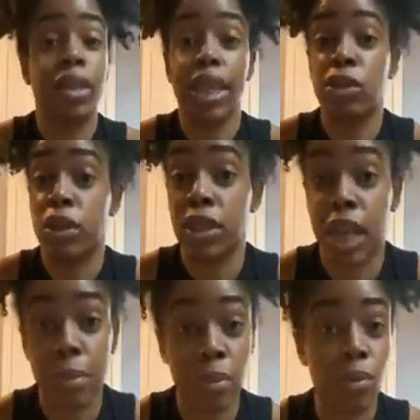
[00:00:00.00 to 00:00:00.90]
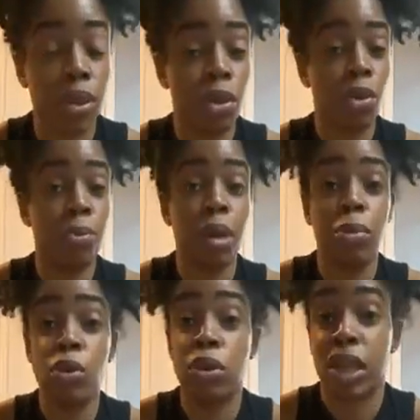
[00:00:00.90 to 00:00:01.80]
sexually tampering with you,
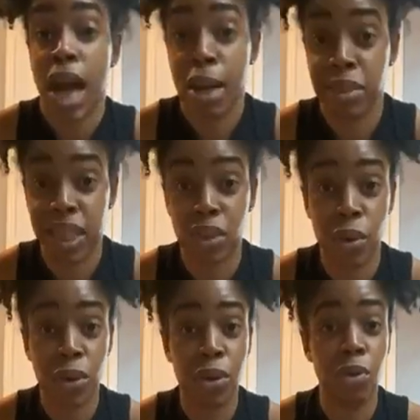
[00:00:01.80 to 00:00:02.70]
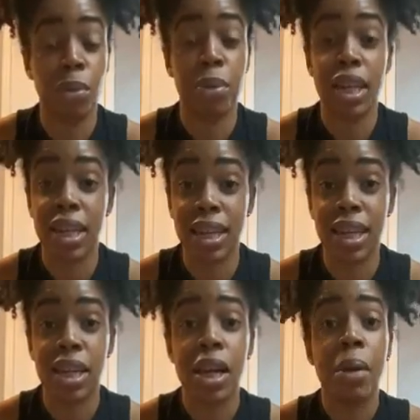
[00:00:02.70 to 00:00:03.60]
people using objects on you
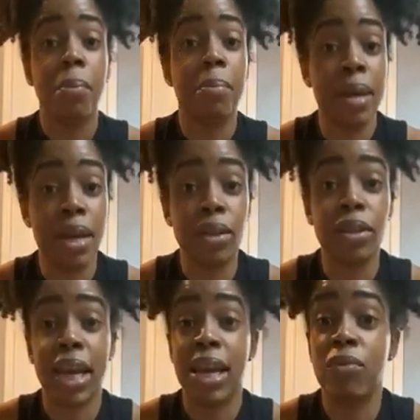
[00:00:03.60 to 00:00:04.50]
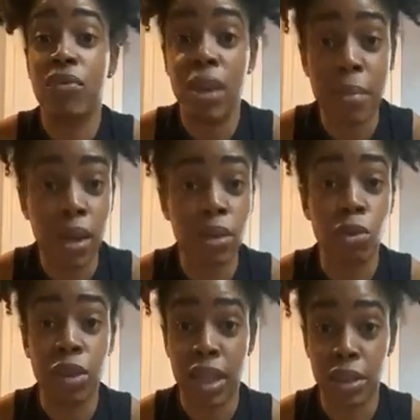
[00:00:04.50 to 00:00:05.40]
repeatedly, males and
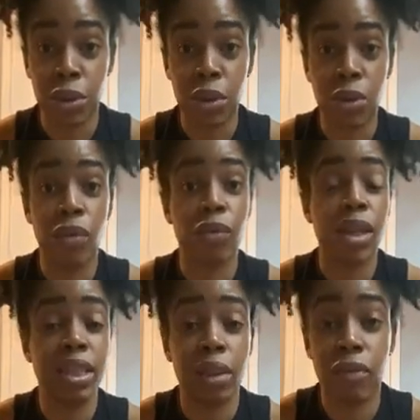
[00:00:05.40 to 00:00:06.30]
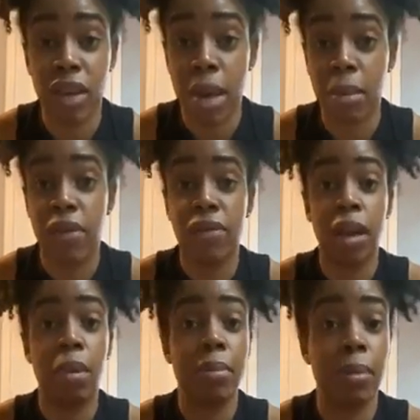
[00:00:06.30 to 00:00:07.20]
females who did it to you, friends of the family,
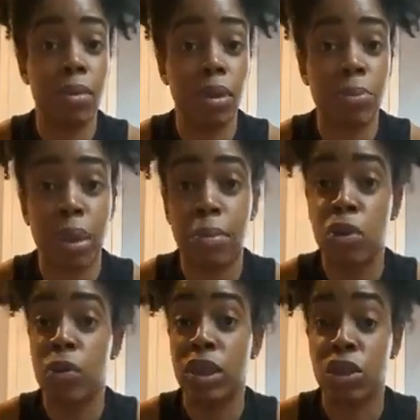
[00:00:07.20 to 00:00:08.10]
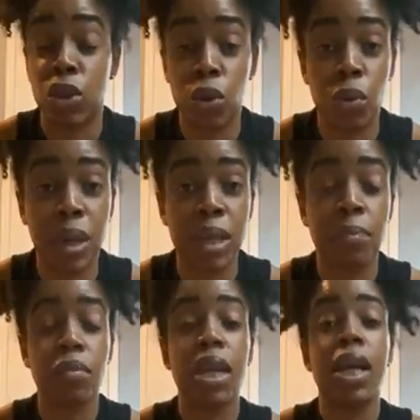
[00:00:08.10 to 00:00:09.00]
family members, people you went to school
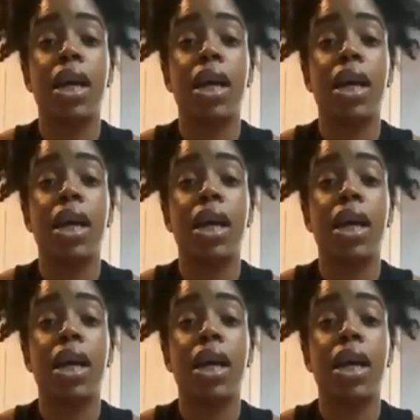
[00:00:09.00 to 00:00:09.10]
with.